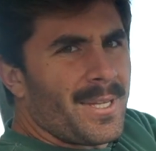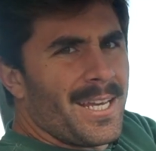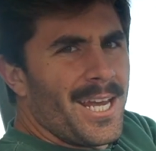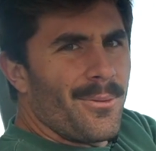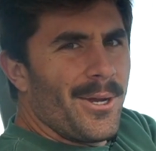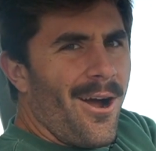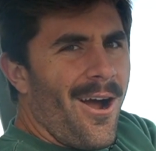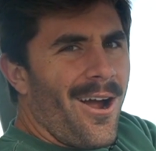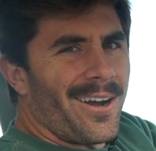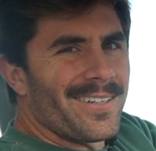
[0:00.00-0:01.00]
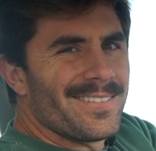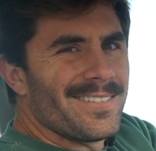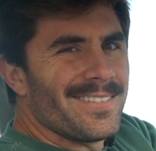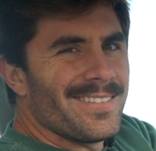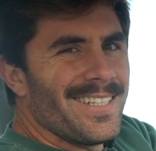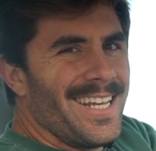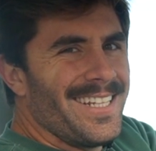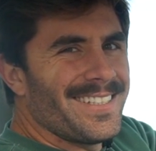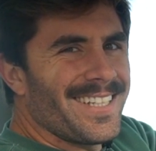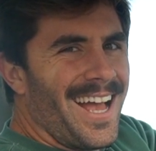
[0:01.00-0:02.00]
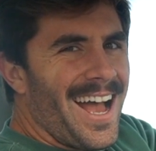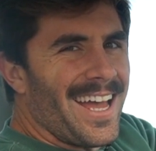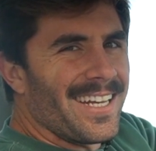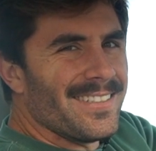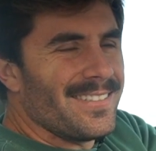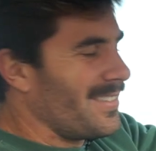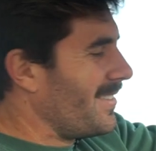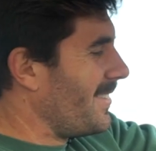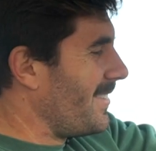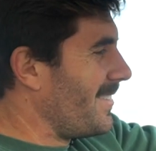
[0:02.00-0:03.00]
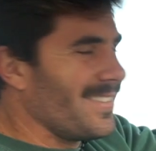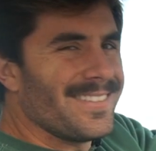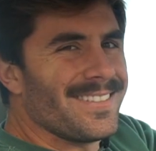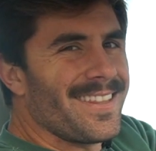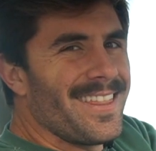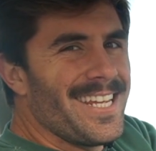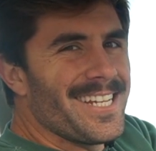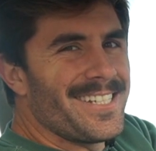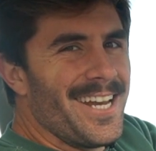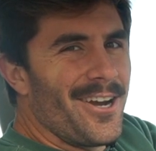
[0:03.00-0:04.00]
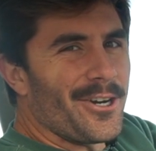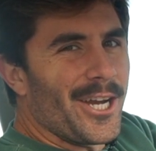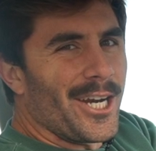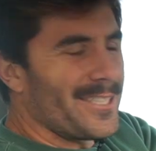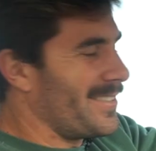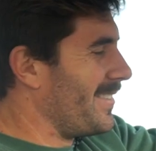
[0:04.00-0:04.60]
Here we are, inside the interior.